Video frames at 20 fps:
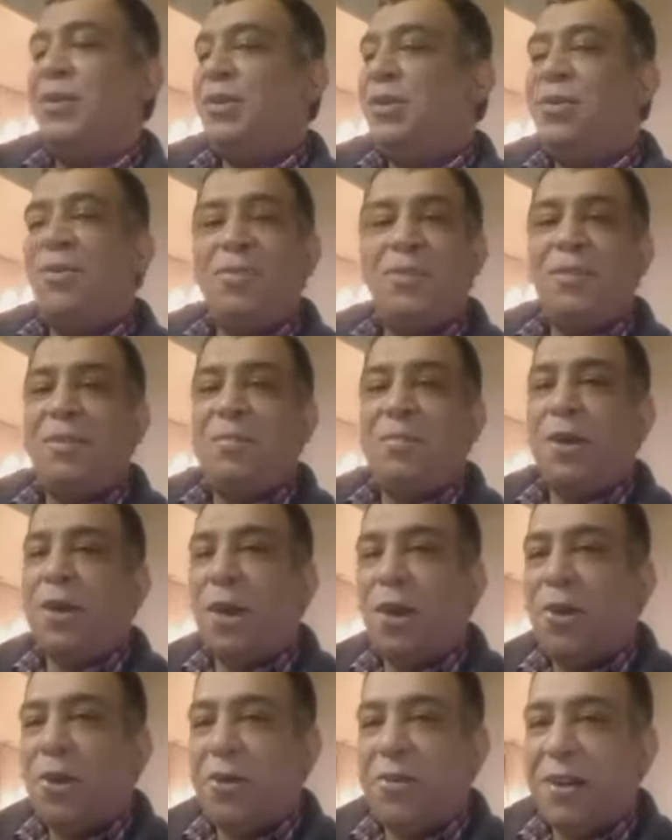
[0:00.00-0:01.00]
Dr.
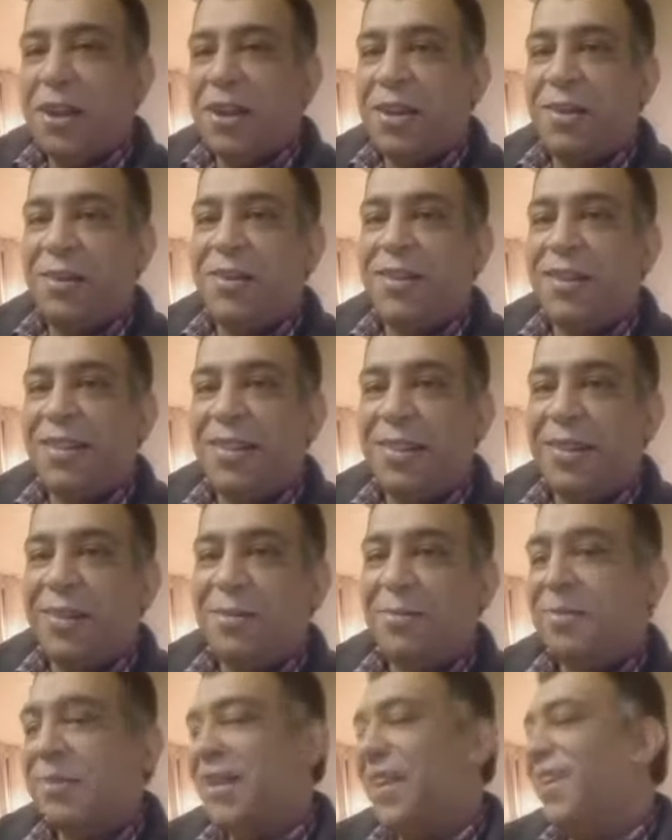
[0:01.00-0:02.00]
McCullough ain't got nothing
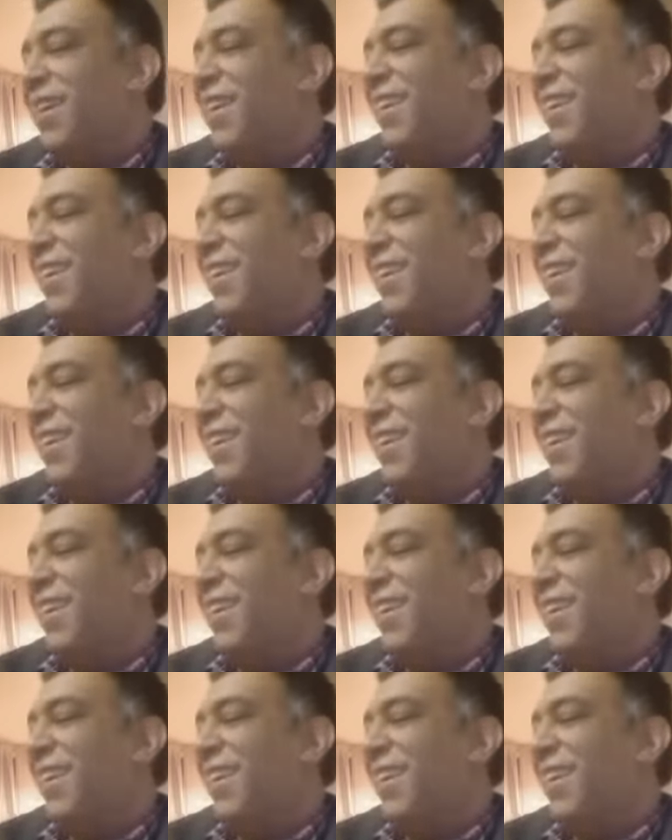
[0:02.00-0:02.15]
on me.